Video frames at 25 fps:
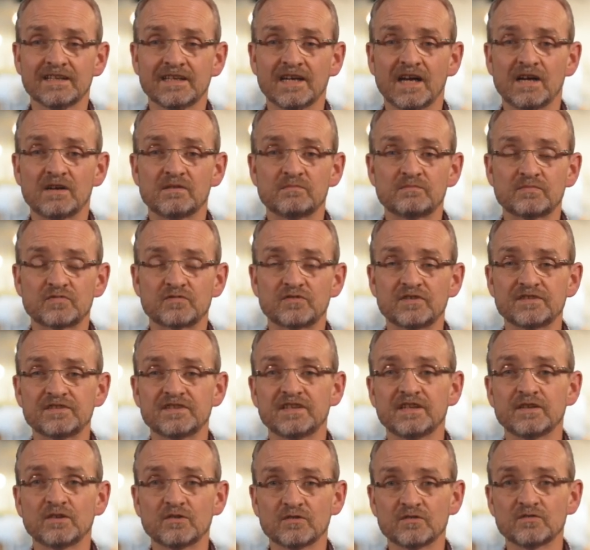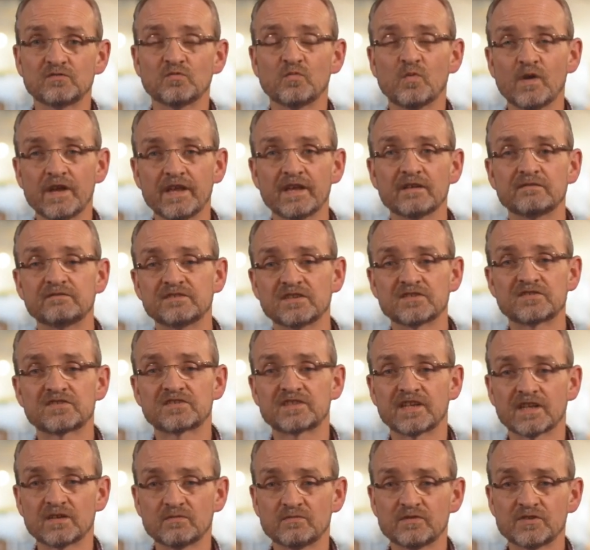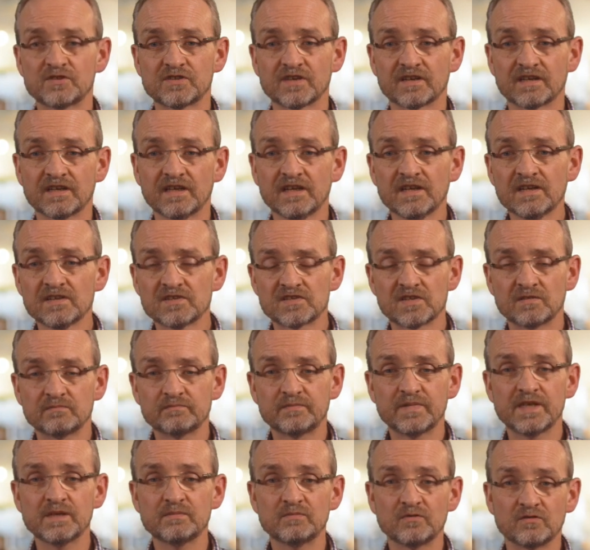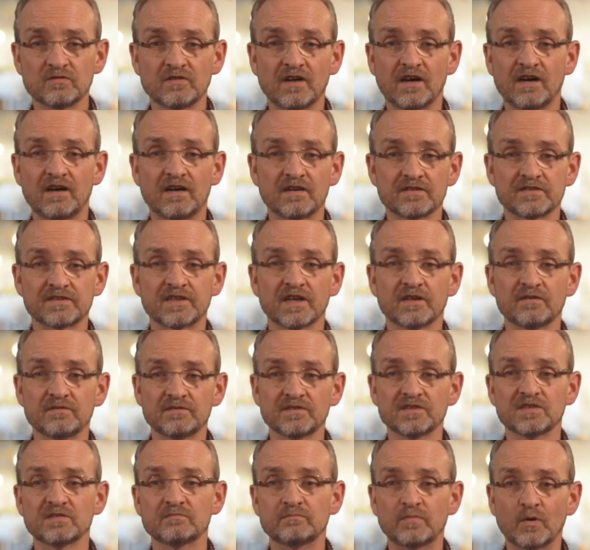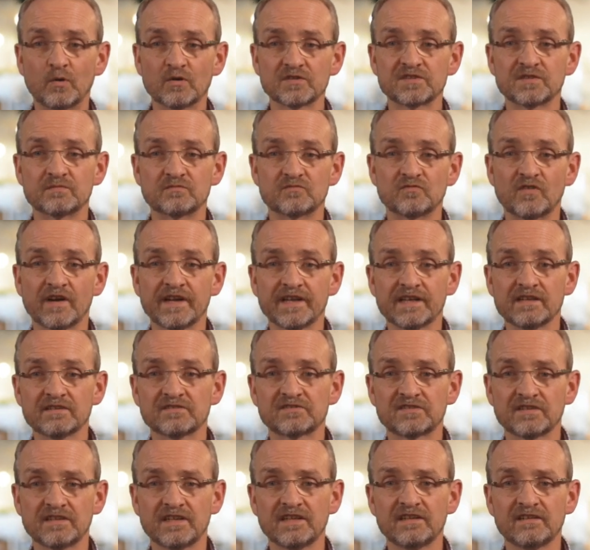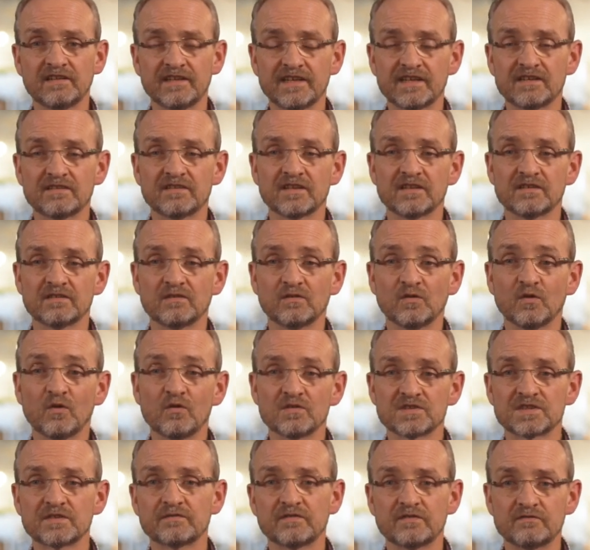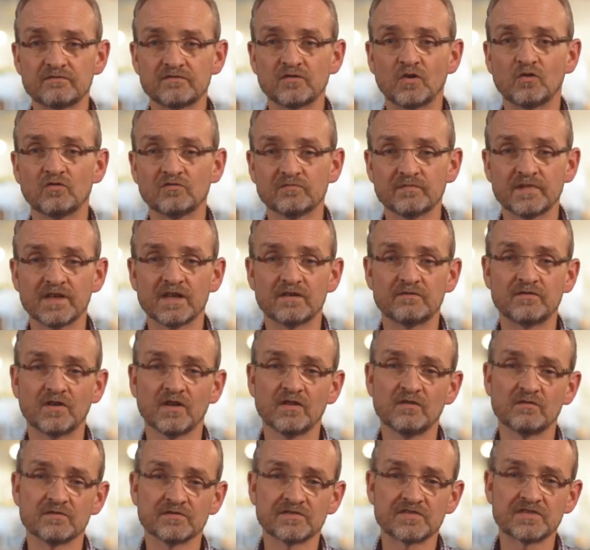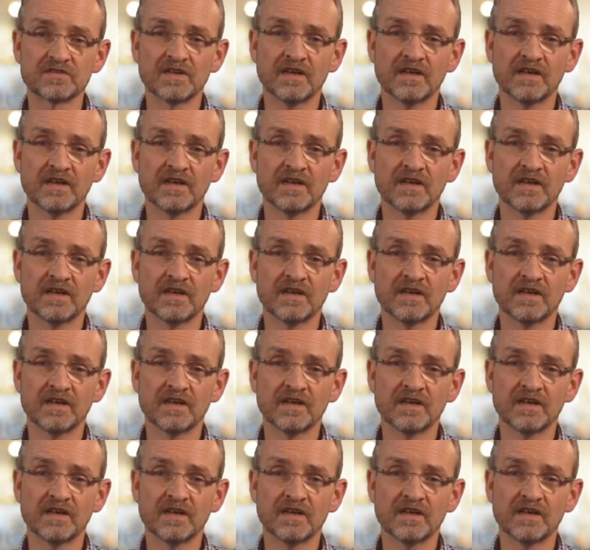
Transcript: a pretty good way of distinguishing. Some people are down in the bottom right, so they like the lots of involvement of others